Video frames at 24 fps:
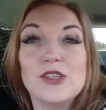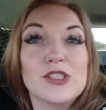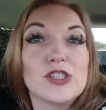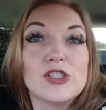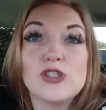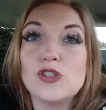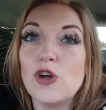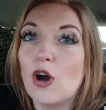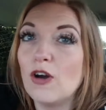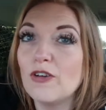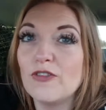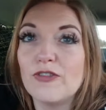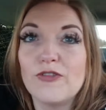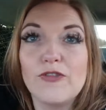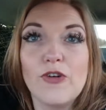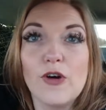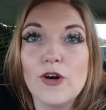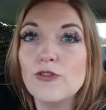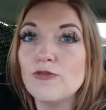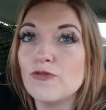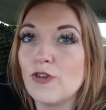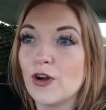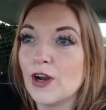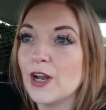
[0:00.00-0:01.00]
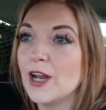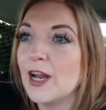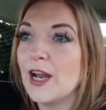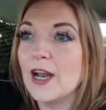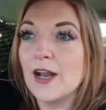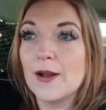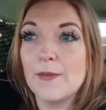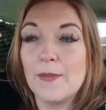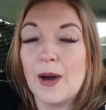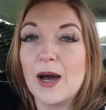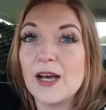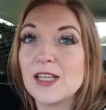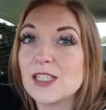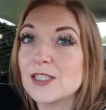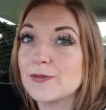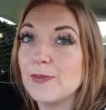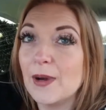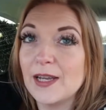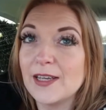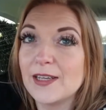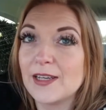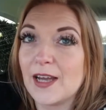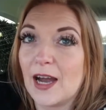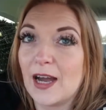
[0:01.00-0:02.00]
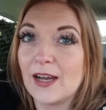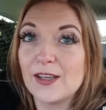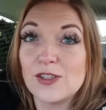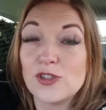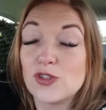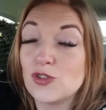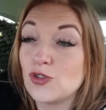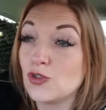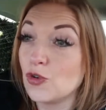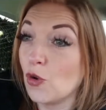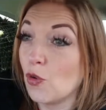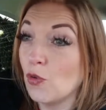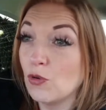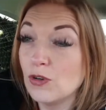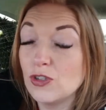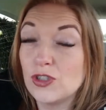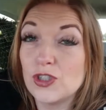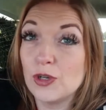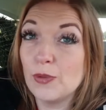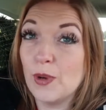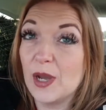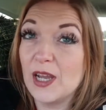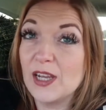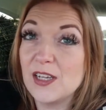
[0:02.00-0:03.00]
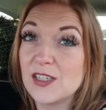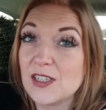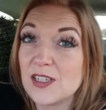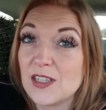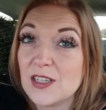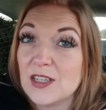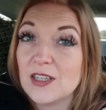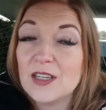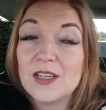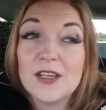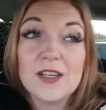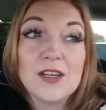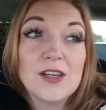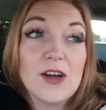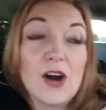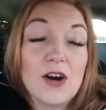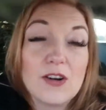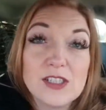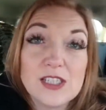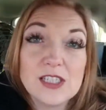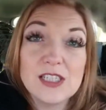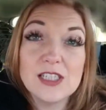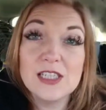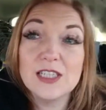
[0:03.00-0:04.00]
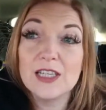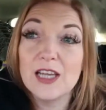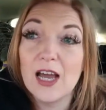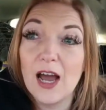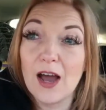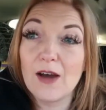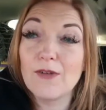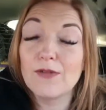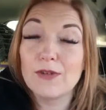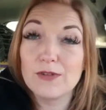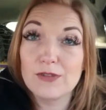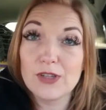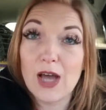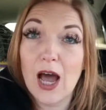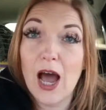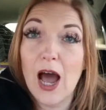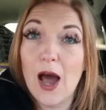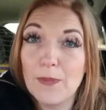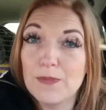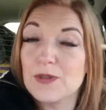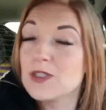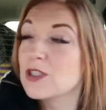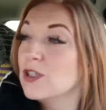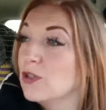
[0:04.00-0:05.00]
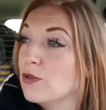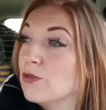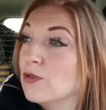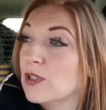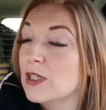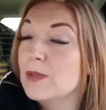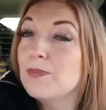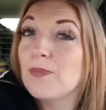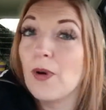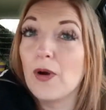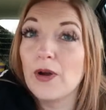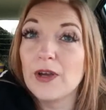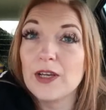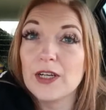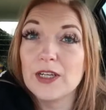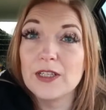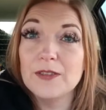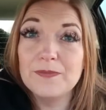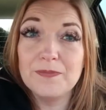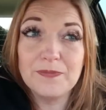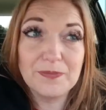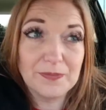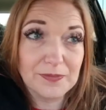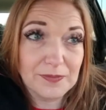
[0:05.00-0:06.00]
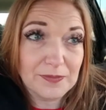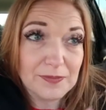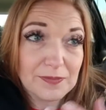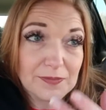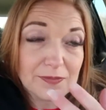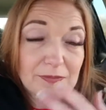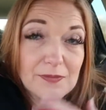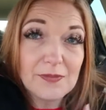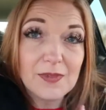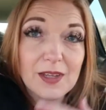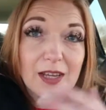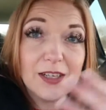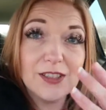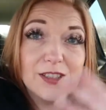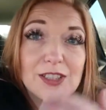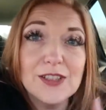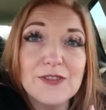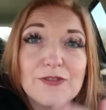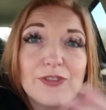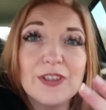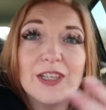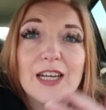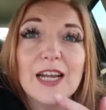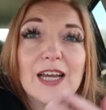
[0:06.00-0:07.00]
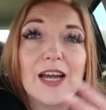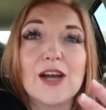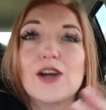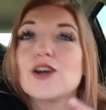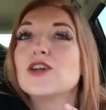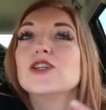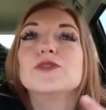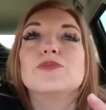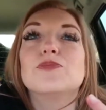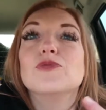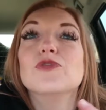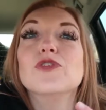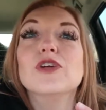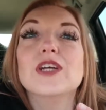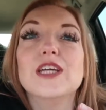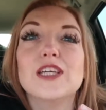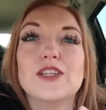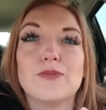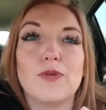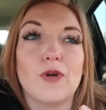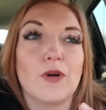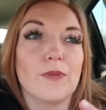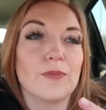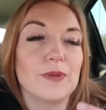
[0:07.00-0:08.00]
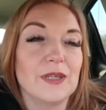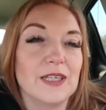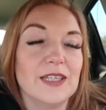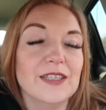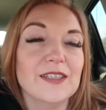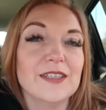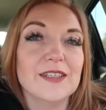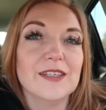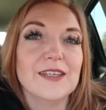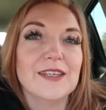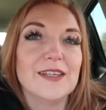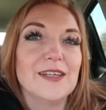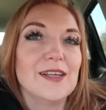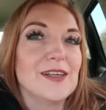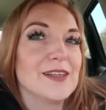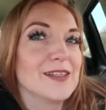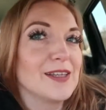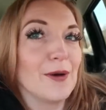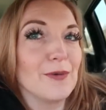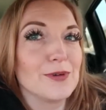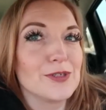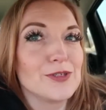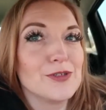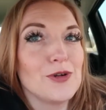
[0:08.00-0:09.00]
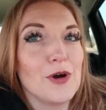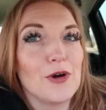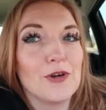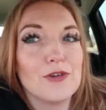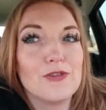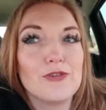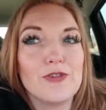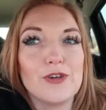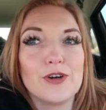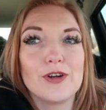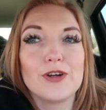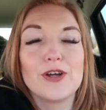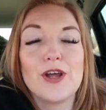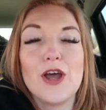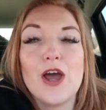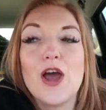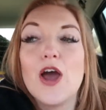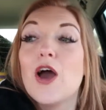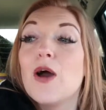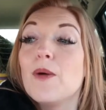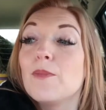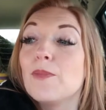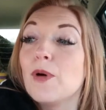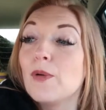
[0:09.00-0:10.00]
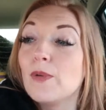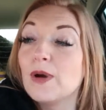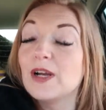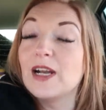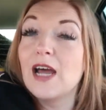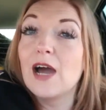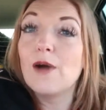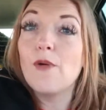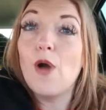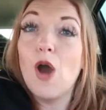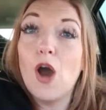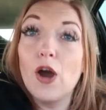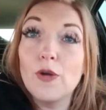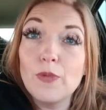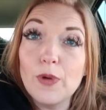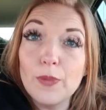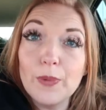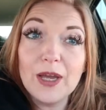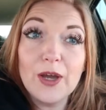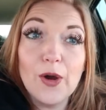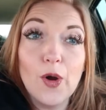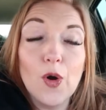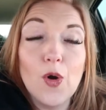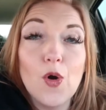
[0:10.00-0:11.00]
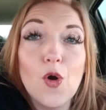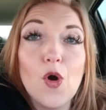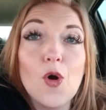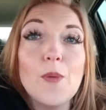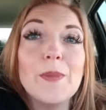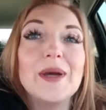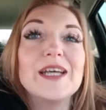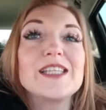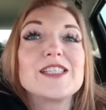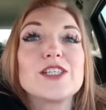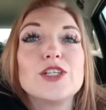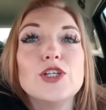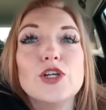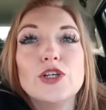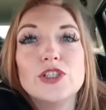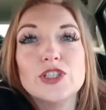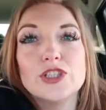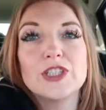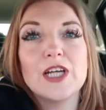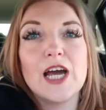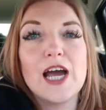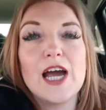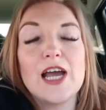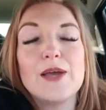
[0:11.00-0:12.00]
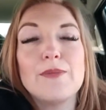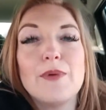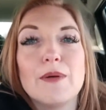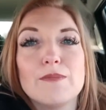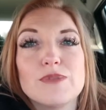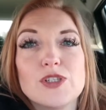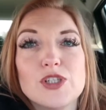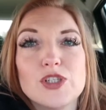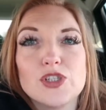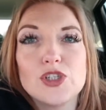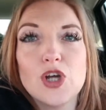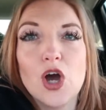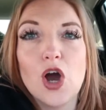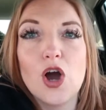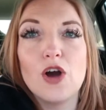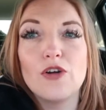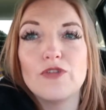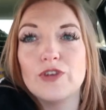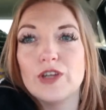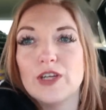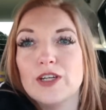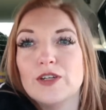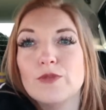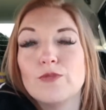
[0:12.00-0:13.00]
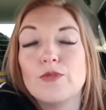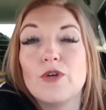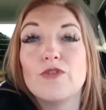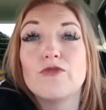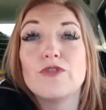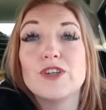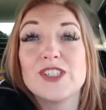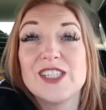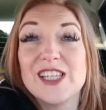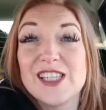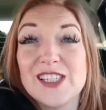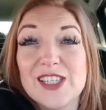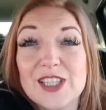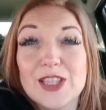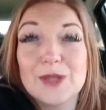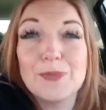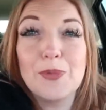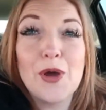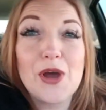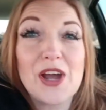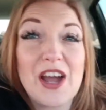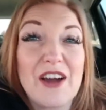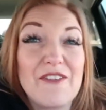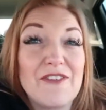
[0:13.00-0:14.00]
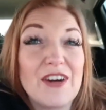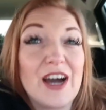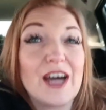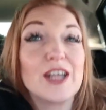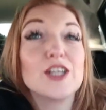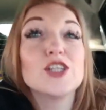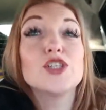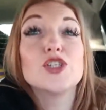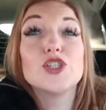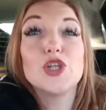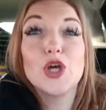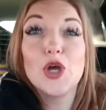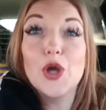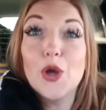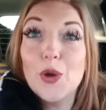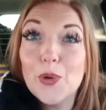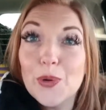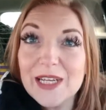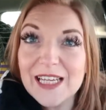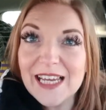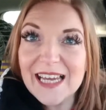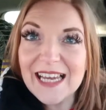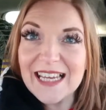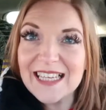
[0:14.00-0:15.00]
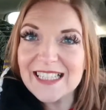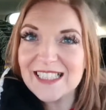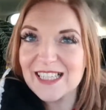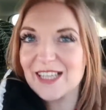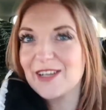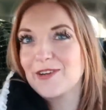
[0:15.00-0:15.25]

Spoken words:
It's not fun running in a mask, mate, guys. Don't do it. Honestly, I was absolutely boiling. Didn't feel like I could breathe properly. That was not fun. But we're now on my way home. It's lunchtime. I'm starving. We've resisted the burger van 2 days